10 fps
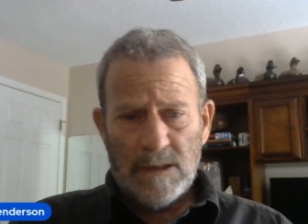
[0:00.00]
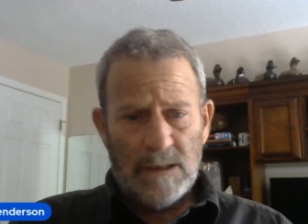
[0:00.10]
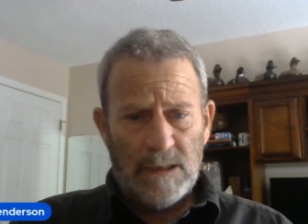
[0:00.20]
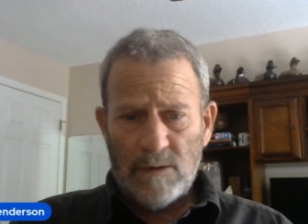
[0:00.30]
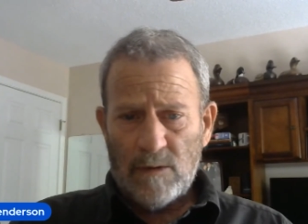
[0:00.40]

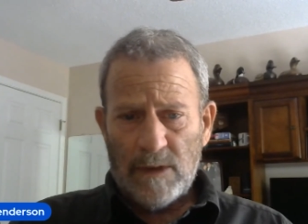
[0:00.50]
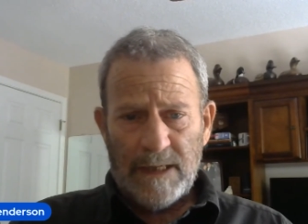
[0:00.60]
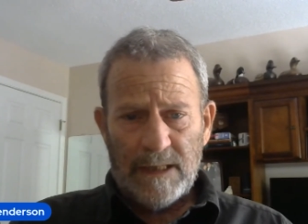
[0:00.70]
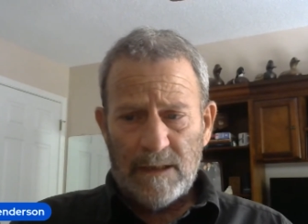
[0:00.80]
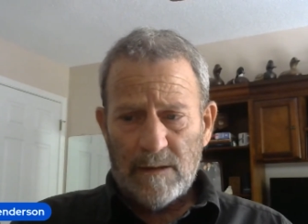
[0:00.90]
you know
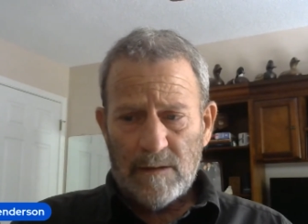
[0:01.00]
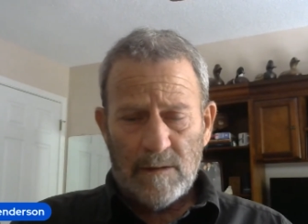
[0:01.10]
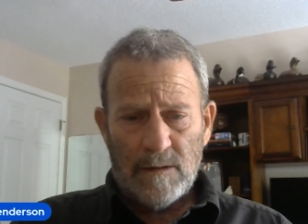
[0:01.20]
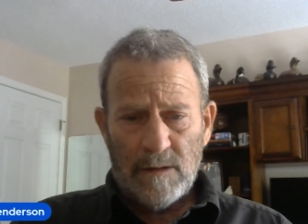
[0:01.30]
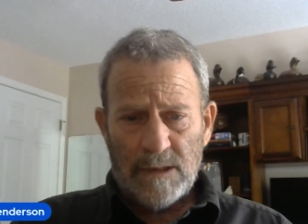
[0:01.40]
like
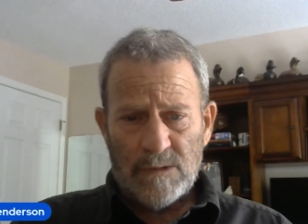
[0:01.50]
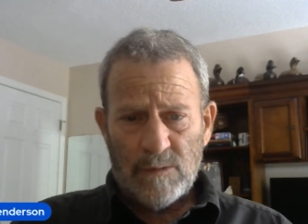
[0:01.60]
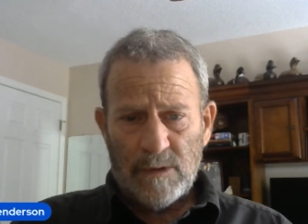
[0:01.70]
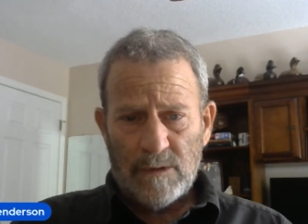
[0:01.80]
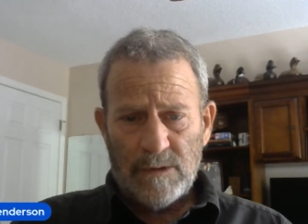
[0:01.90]
israel